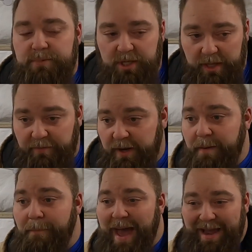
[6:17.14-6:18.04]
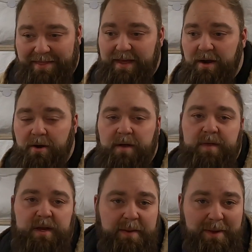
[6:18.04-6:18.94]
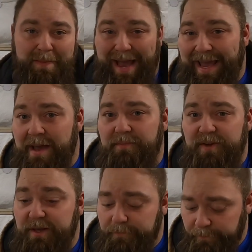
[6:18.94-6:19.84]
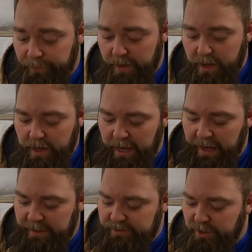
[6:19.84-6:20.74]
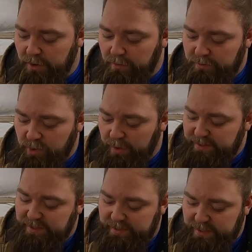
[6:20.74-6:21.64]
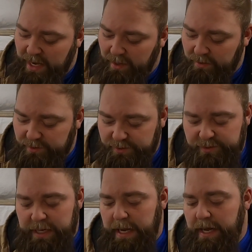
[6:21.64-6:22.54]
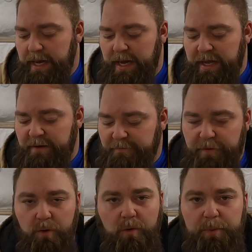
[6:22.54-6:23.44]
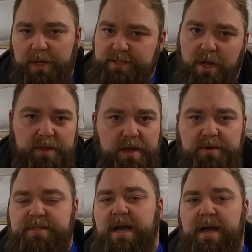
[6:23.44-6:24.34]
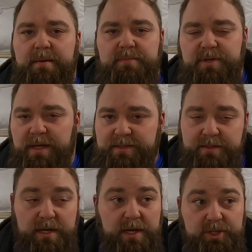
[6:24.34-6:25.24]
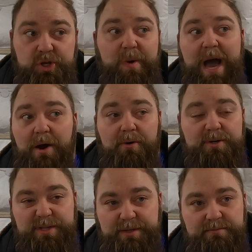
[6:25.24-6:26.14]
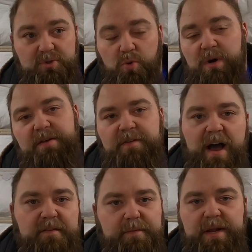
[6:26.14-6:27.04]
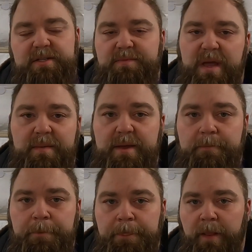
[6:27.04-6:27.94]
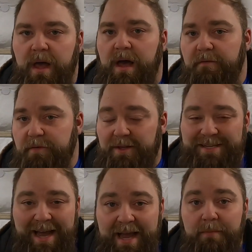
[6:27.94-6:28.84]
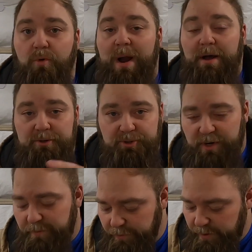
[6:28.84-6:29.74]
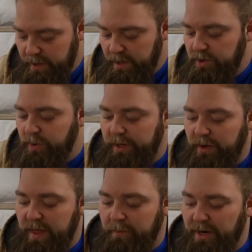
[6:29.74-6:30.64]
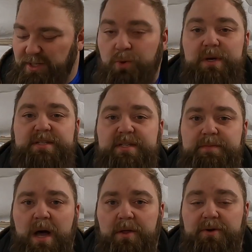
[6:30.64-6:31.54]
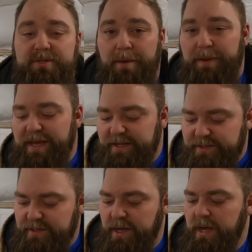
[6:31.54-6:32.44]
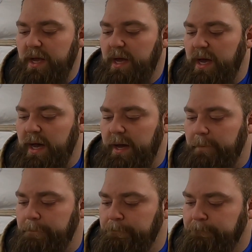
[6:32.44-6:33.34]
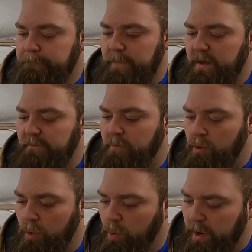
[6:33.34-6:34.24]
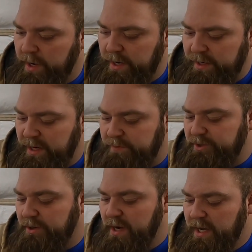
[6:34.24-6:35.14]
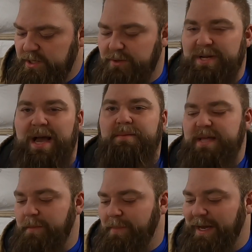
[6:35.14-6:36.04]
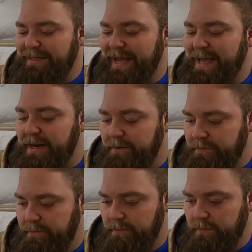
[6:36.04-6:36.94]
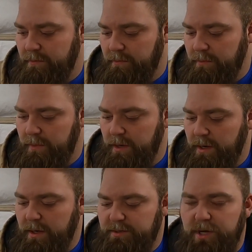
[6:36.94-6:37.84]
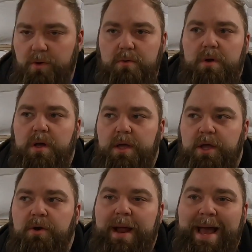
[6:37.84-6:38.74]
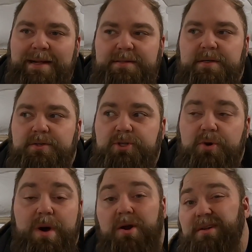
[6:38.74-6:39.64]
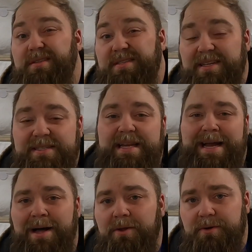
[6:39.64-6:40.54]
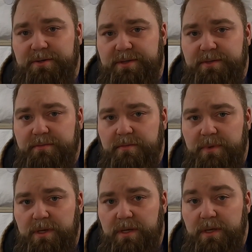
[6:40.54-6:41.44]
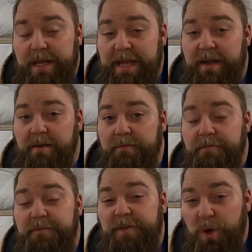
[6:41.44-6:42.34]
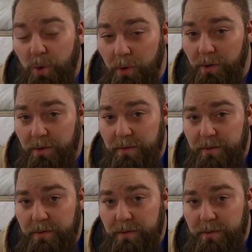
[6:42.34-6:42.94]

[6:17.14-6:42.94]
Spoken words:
delivering it back there and then coming back empty. So $26 in fuel plus all the other time. So that's 2 hours and 25 minutes maybe for the time round trip doing all that. But it's $26 a piece for one dumpster. So times that by 10. So you're at $260 in fuel